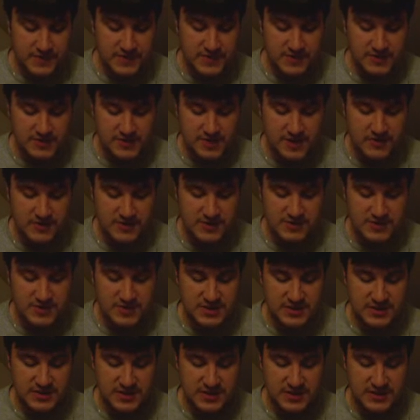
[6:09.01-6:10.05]
You know, he's
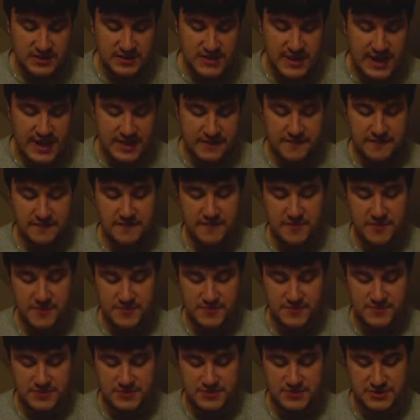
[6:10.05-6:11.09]
been in a lot of
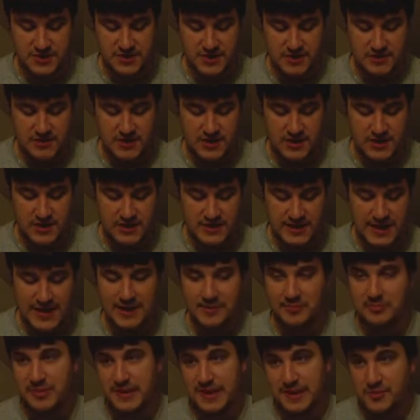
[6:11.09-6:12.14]
films, you know, a lot
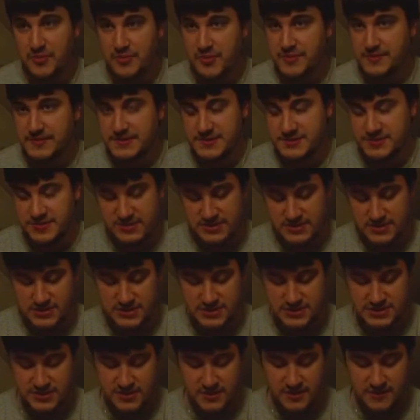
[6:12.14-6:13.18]
of B movies, but
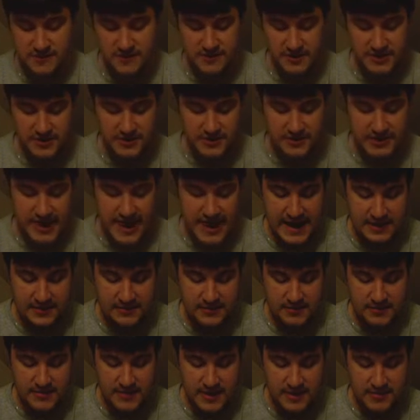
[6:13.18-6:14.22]
he's still a very good
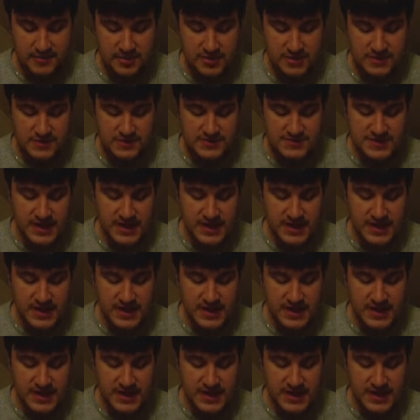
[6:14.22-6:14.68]
actor, in my opinion.